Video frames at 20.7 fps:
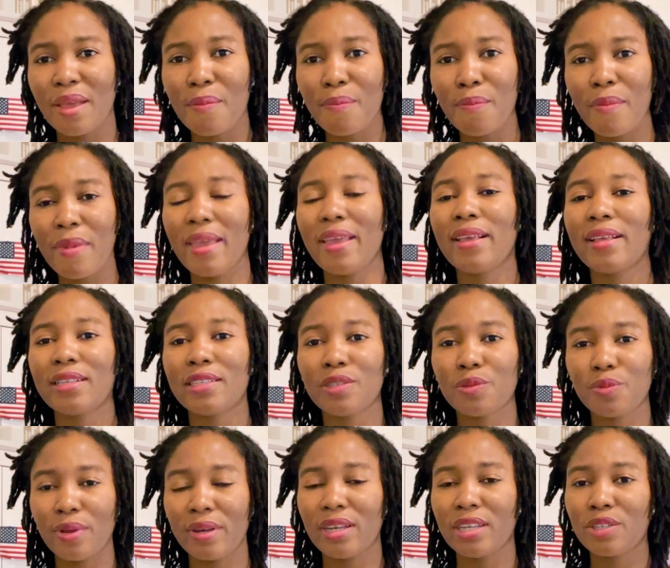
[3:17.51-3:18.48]
May
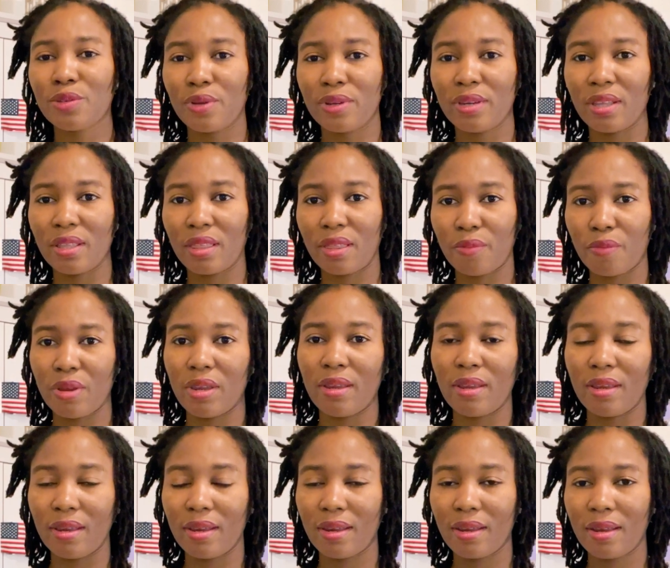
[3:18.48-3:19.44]

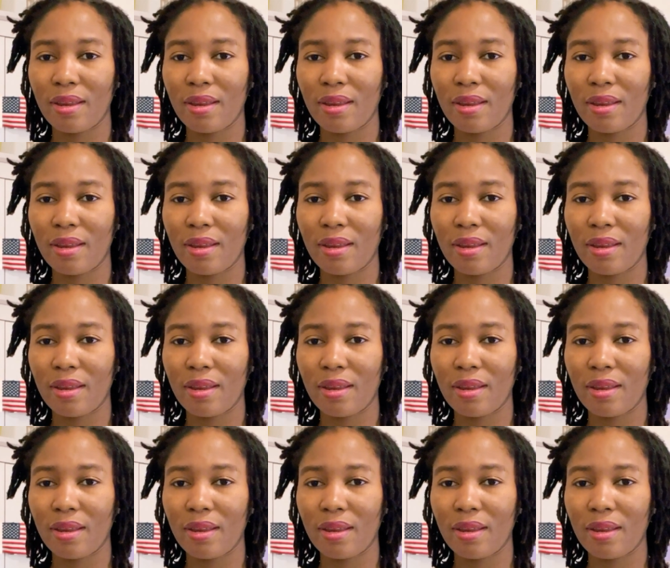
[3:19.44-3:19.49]
2023.